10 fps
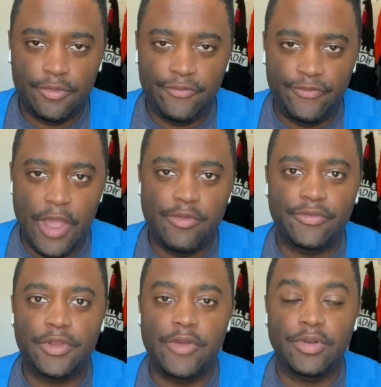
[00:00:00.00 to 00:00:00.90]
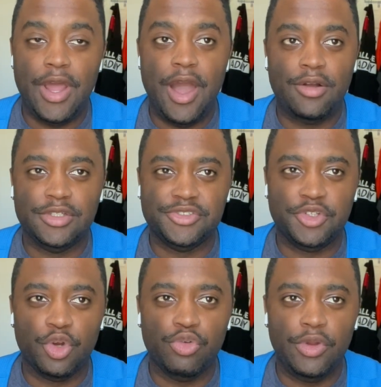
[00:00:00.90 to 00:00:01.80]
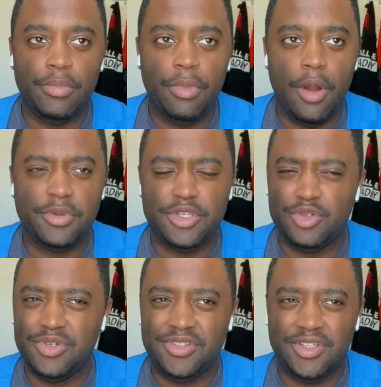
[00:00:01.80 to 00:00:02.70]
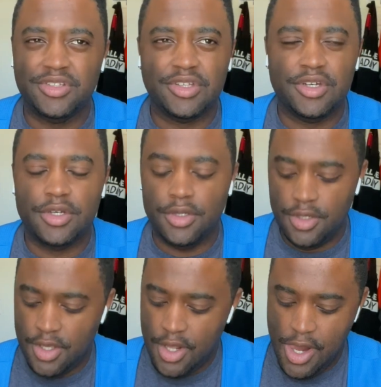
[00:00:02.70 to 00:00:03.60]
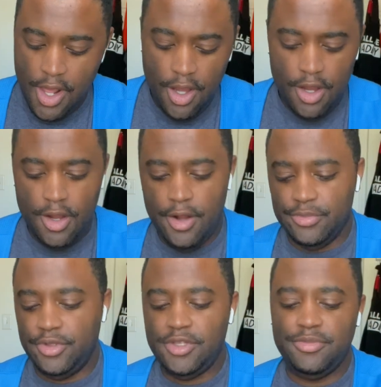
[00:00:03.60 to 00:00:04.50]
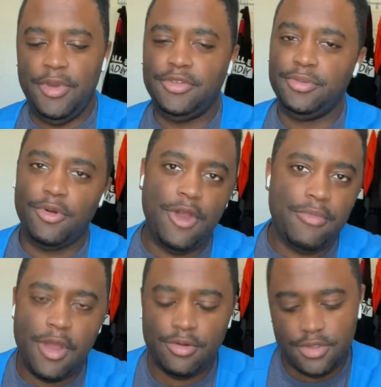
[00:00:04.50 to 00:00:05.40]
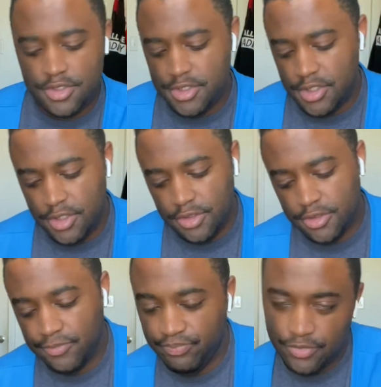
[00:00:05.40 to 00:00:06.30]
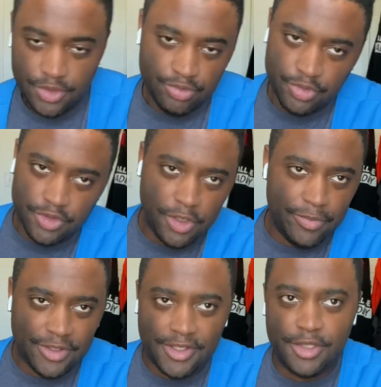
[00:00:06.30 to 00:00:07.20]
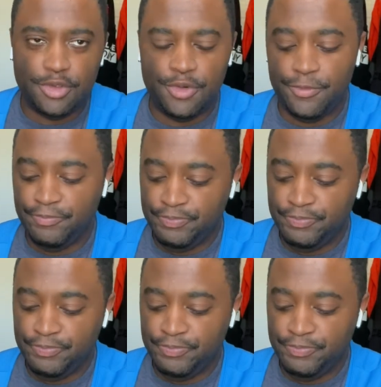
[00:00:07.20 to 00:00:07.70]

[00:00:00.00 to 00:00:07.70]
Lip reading: favorite flavor now, is the Korean barbecue. It's good. So I just made some Kraft macaroni and cheese, spruce it up as I do.